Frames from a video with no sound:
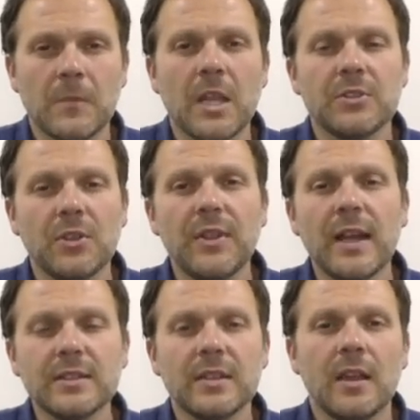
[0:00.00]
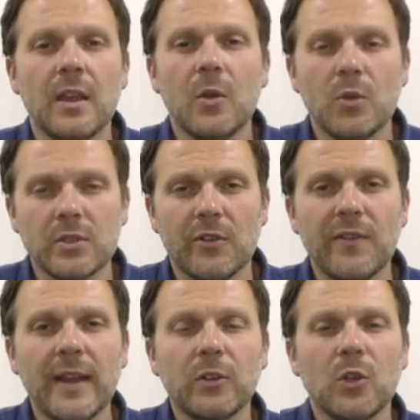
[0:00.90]
So that was our
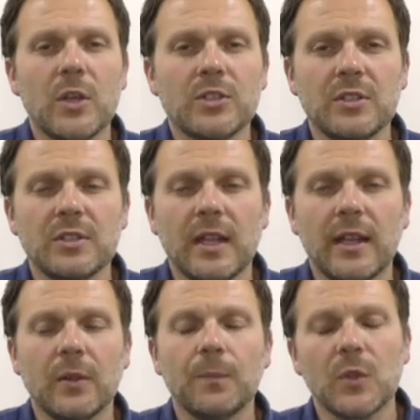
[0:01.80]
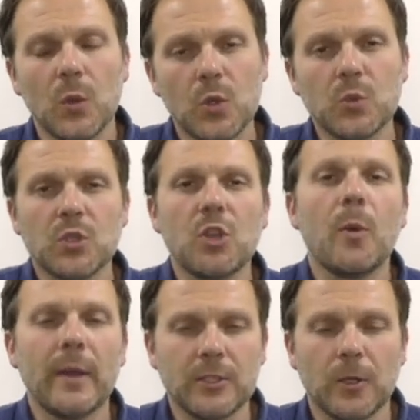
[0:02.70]
final question style, which was
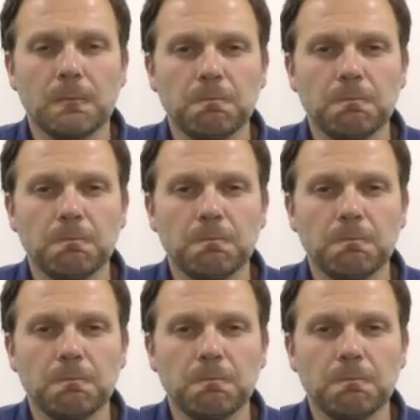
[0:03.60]
comment on.